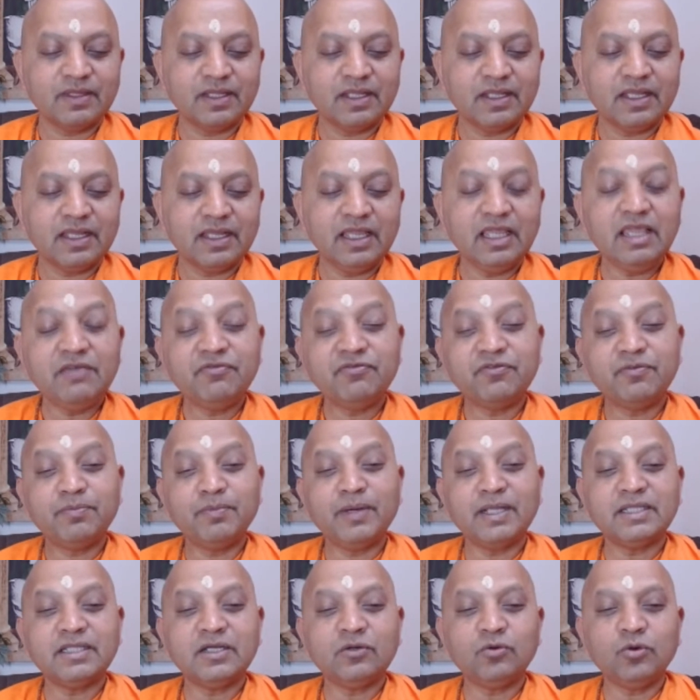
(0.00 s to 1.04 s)
If
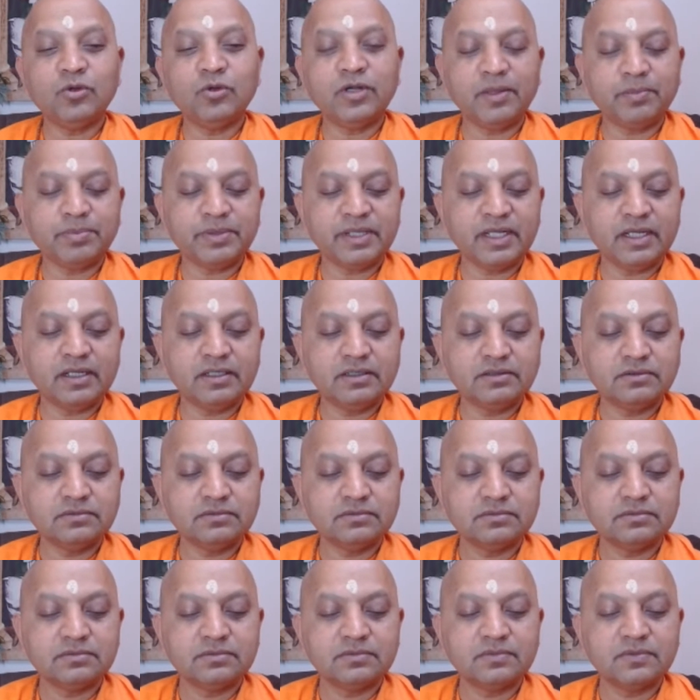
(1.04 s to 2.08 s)
Mother would appear
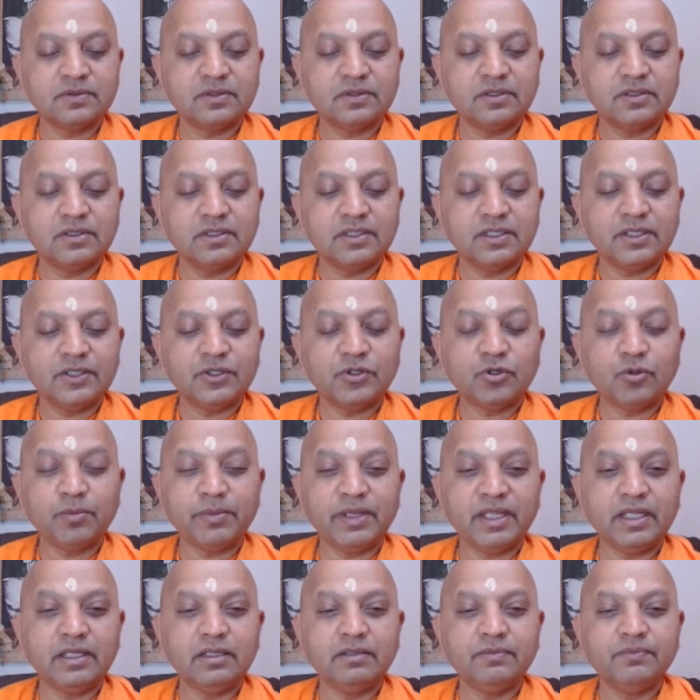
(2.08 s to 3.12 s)
to
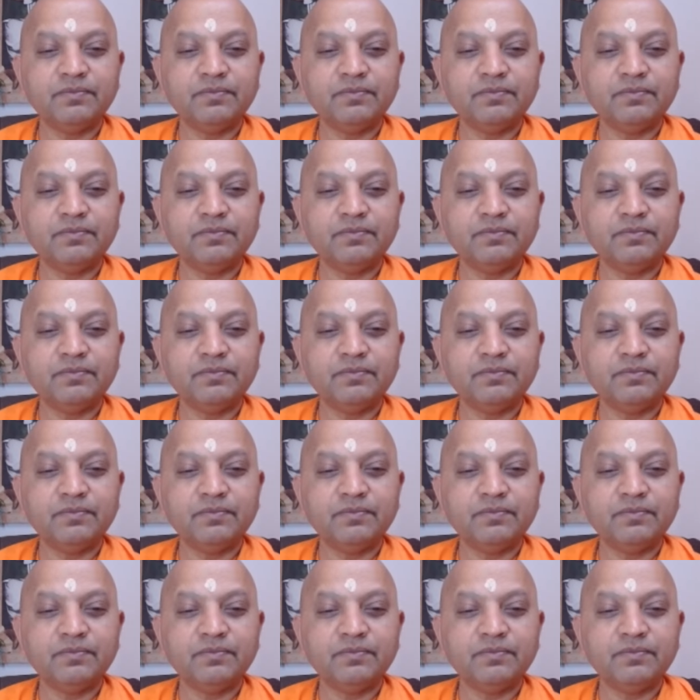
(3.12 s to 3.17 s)
me